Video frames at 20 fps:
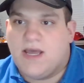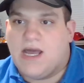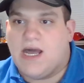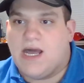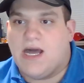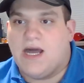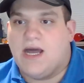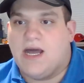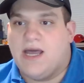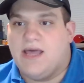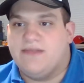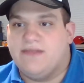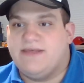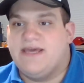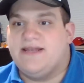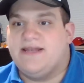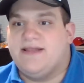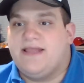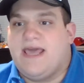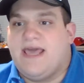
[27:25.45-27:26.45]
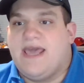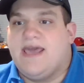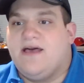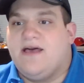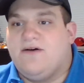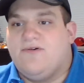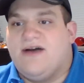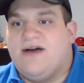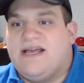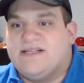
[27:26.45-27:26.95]
And then
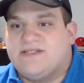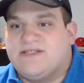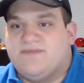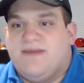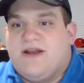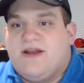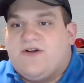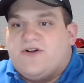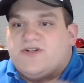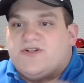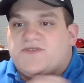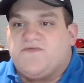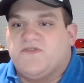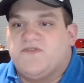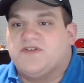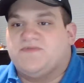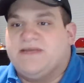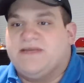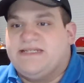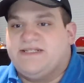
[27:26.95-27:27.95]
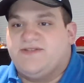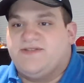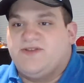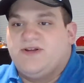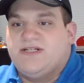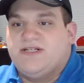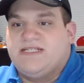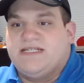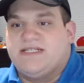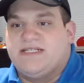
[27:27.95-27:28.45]
AL West, Mariners in first place
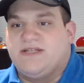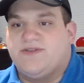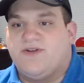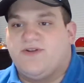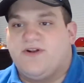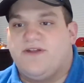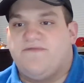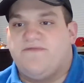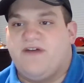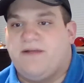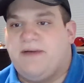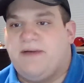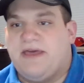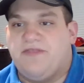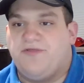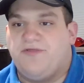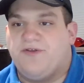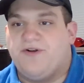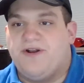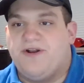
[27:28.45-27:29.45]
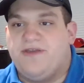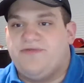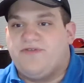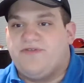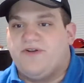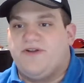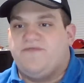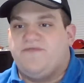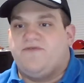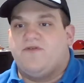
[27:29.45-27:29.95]
36-30, followed by the
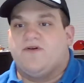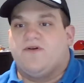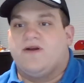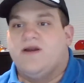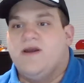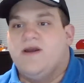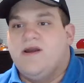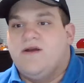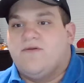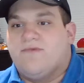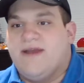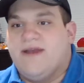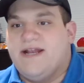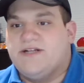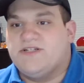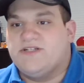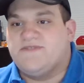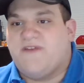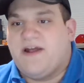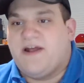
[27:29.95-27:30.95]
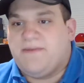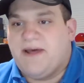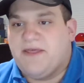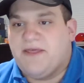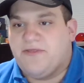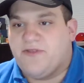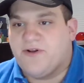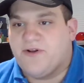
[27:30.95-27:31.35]
30-34 Rangers, followed by the